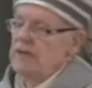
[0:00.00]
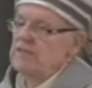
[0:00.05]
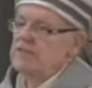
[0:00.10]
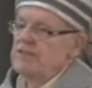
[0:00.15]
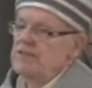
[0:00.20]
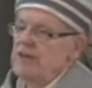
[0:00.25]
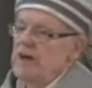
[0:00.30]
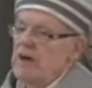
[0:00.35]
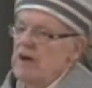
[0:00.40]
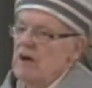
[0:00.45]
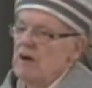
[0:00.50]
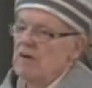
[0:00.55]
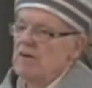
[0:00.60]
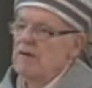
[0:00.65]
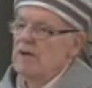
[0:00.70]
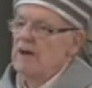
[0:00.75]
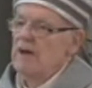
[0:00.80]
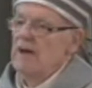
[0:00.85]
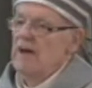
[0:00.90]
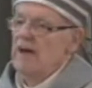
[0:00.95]
that's there.
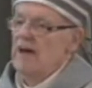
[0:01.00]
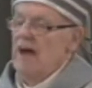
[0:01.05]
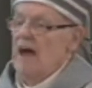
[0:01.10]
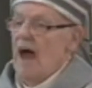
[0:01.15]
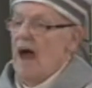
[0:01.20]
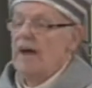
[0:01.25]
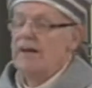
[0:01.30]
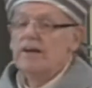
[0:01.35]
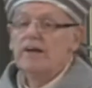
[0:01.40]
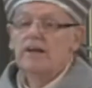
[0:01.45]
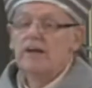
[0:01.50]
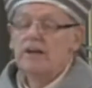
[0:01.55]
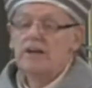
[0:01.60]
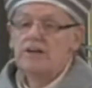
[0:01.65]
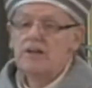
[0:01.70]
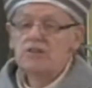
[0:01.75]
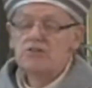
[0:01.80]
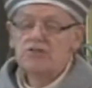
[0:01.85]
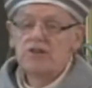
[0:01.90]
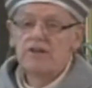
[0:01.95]
And in
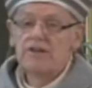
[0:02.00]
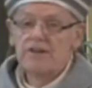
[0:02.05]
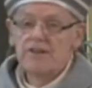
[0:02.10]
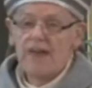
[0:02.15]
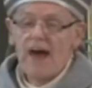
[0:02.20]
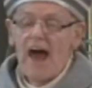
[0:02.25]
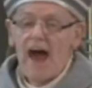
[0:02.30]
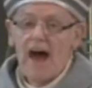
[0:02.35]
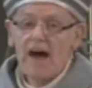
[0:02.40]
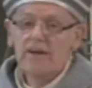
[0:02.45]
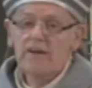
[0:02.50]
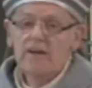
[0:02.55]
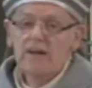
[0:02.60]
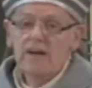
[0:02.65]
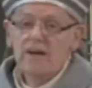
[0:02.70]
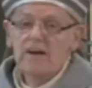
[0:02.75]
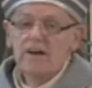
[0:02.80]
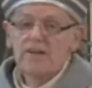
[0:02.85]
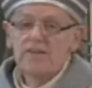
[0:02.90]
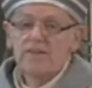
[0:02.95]
addition to that,
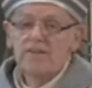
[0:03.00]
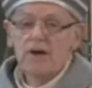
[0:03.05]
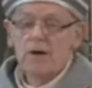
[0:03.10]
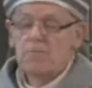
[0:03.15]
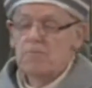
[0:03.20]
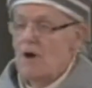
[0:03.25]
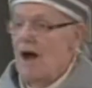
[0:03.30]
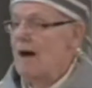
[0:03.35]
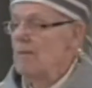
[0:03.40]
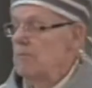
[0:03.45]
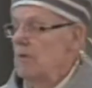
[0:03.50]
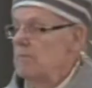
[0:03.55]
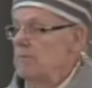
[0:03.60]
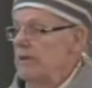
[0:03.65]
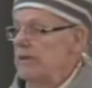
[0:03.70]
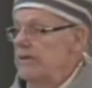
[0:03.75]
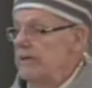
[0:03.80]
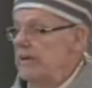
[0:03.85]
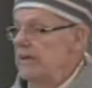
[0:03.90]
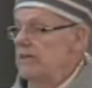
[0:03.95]
there
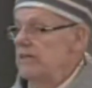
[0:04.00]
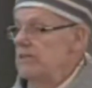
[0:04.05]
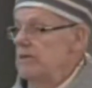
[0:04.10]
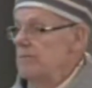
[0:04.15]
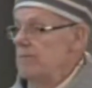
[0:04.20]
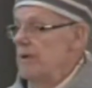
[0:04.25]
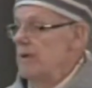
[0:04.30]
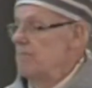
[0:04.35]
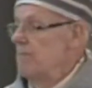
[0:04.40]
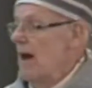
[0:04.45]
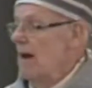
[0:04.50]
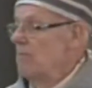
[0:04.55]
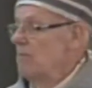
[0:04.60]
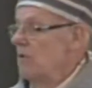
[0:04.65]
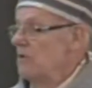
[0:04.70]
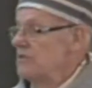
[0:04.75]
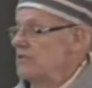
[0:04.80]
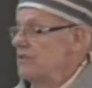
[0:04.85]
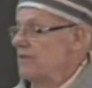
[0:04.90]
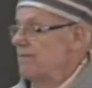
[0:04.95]
probably need to be
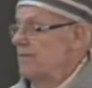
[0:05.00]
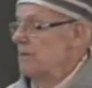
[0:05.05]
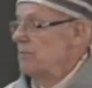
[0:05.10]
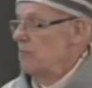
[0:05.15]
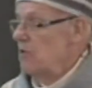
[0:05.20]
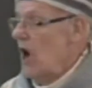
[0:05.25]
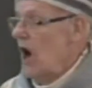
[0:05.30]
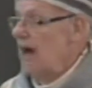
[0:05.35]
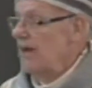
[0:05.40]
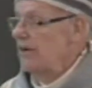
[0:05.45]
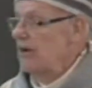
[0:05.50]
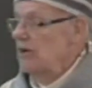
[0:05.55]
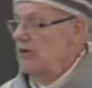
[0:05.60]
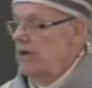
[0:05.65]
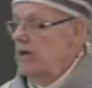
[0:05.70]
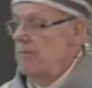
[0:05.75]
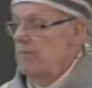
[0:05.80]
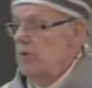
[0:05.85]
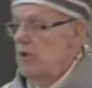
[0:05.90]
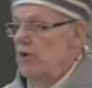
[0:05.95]
members of the broader
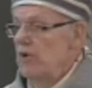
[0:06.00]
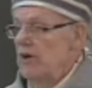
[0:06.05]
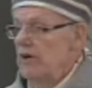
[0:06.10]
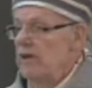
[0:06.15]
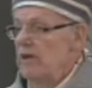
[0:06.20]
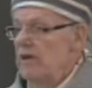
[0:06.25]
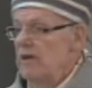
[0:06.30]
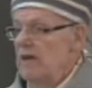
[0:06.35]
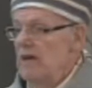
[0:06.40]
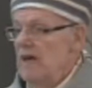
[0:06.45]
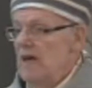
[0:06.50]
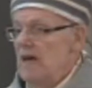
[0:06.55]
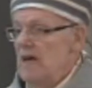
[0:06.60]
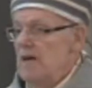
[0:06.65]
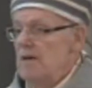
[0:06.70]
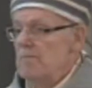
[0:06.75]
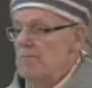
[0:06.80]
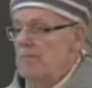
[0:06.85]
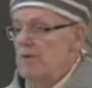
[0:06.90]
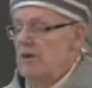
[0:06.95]
community,
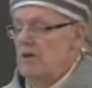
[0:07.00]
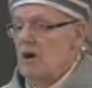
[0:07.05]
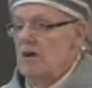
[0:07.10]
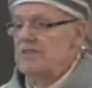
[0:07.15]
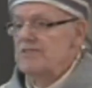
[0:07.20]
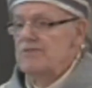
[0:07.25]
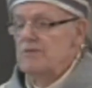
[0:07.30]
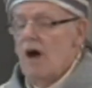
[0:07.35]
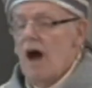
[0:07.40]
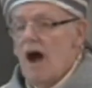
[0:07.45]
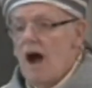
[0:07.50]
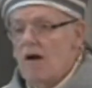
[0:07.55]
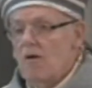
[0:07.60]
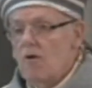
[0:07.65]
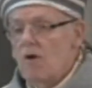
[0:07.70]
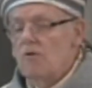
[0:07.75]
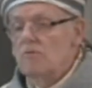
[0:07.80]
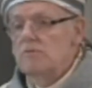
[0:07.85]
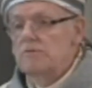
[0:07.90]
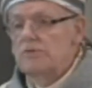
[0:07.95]
because
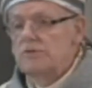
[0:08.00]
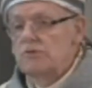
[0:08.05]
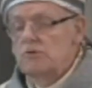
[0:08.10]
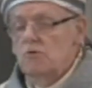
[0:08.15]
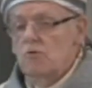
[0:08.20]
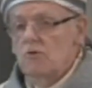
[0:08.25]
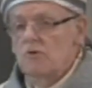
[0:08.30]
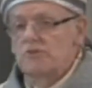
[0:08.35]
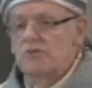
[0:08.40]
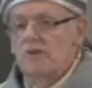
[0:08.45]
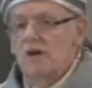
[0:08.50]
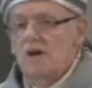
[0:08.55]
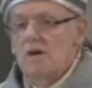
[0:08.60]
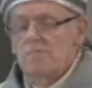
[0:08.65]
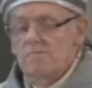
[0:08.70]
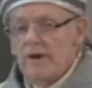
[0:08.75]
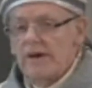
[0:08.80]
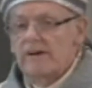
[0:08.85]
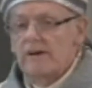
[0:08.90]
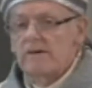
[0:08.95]
our own schools
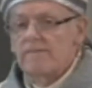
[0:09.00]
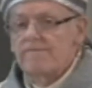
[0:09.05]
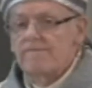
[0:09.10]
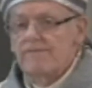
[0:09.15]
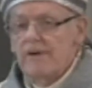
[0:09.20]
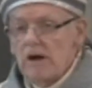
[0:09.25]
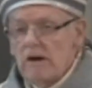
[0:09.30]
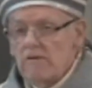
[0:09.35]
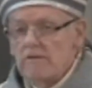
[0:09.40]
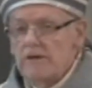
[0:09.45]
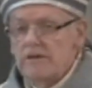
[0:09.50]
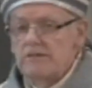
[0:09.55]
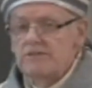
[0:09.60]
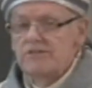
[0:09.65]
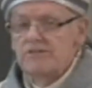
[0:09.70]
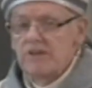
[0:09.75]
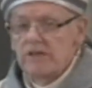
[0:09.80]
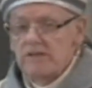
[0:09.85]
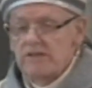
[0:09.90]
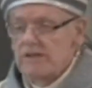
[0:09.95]
make a very
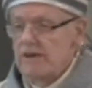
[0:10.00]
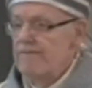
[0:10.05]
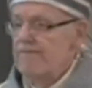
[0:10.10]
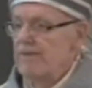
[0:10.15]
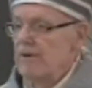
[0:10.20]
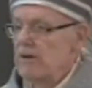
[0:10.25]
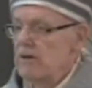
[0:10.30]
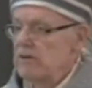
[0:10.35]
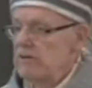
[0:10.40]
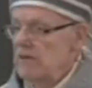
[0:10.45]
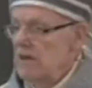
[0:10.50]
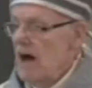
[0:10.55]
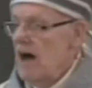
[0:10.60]
significant